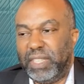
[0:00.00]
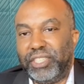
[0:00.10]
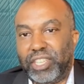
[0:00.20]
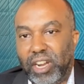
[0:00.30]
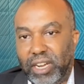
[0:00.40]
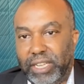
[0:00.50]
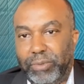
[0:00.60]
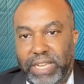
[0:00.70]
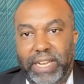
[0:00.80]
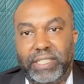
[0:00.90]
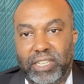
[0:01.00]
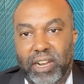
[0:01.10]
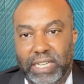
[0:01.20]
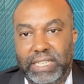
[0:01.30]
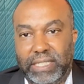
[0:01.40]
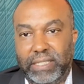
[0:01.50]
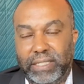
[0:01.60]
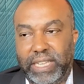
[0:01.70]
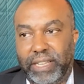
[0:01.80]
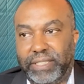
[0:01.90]
Target. We had a Target
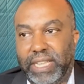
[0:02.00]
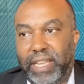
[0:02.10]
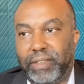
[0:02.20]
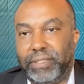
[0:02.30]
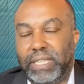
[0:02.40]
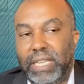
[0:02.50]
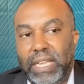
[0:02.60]
downtown.